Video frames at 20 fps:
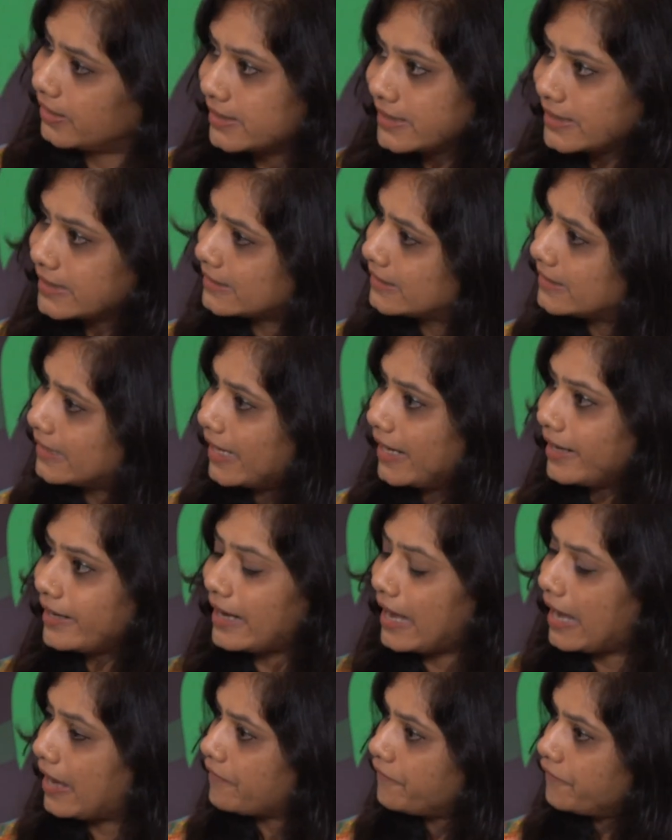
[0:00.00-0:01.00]
It is there
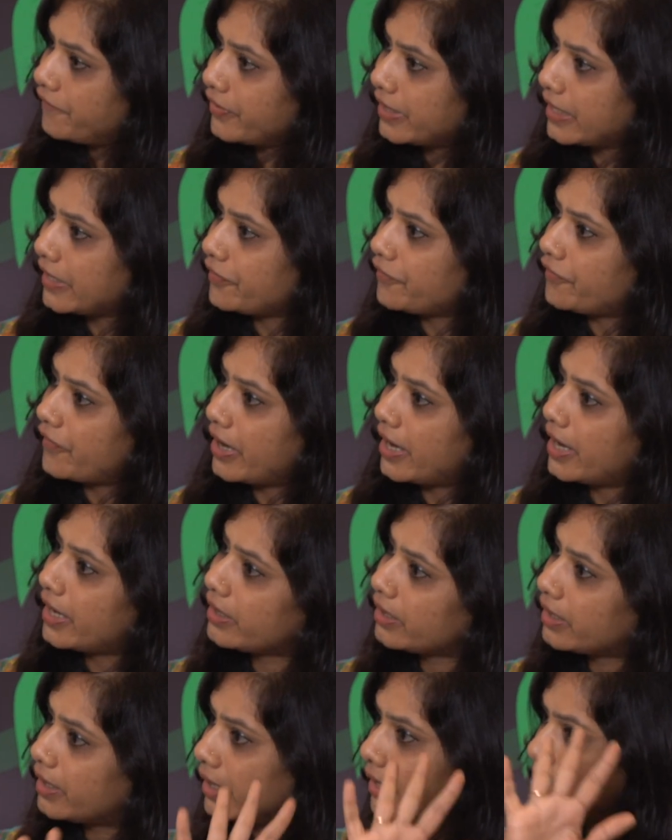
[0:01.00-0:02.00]
huh.
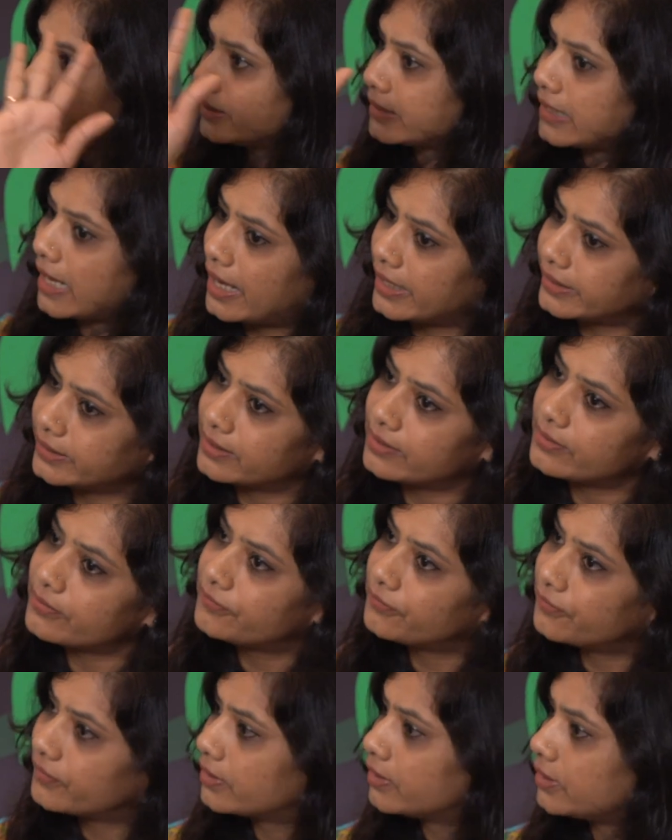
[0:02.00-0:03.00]
everywhere. Yeah. Entire
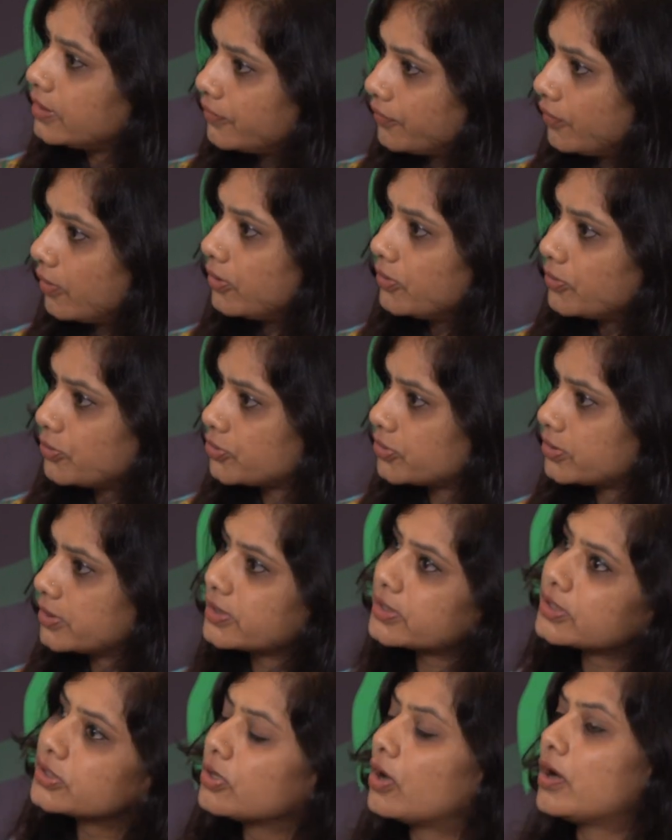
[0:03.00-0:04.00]
world follows
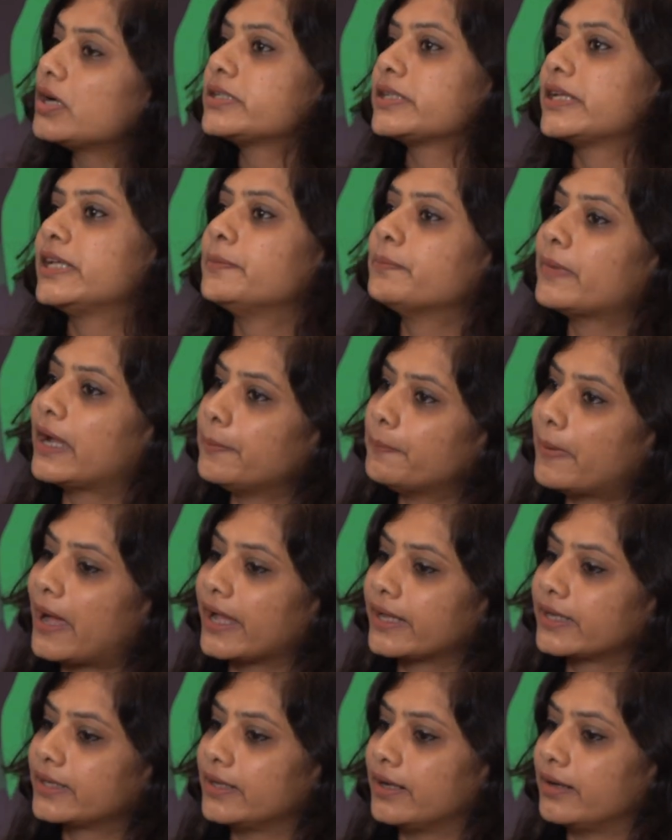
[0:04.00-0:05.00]
this. Not yeah. in my
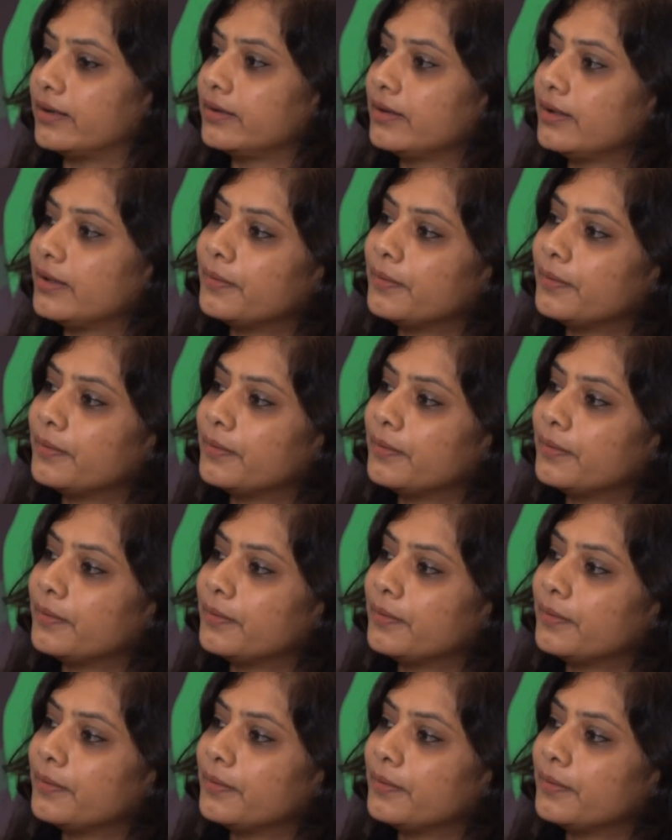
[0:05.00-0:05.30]
backyard.